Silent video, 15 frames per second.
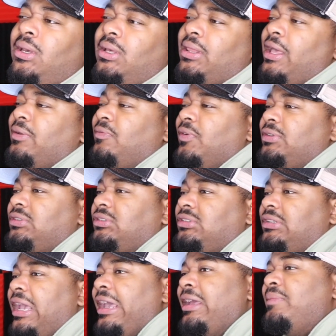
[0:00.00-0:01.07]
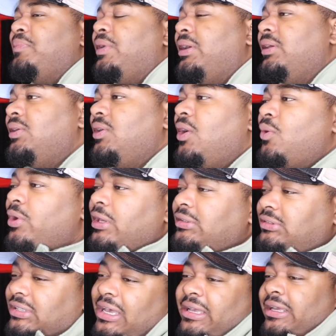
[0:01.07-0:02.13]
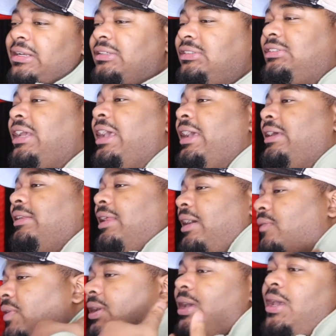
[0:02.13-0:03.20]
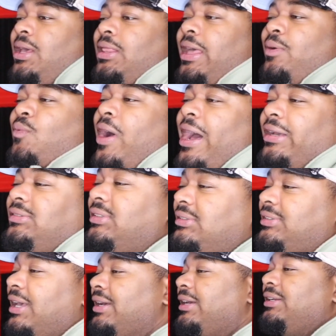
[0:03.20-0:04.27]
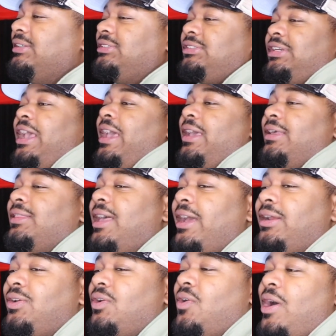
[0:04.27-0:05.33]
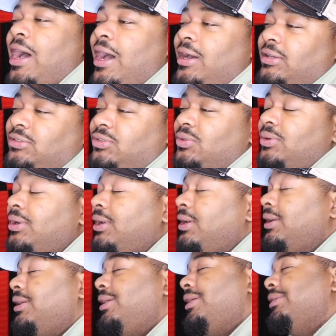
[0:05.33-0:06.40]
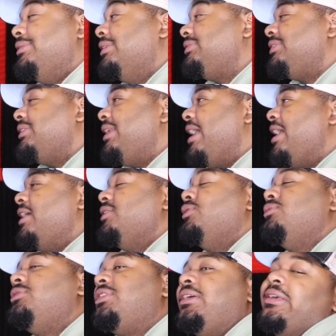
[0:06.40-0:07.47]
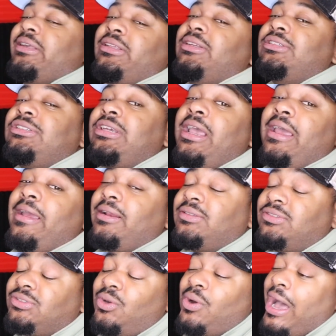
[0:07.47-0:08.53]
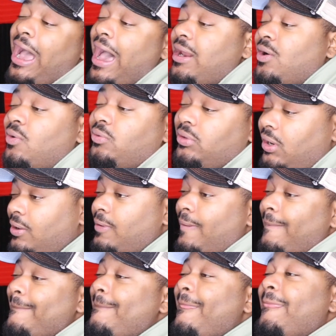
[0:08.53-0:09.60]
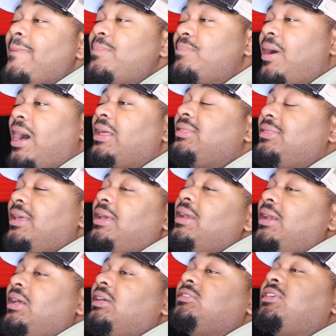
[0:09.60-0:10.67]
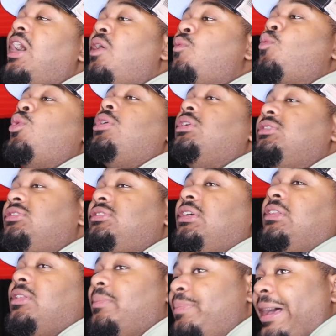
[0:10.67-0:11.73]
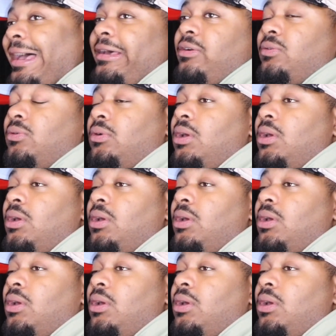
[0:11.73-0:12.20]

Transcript: like fix his chain, but you know, he tucking his chain. Like what like why is he tucking his chain? Like, you know, how is you this and that and you tucking your chain? So I don't know. My thing is I want to see the battle.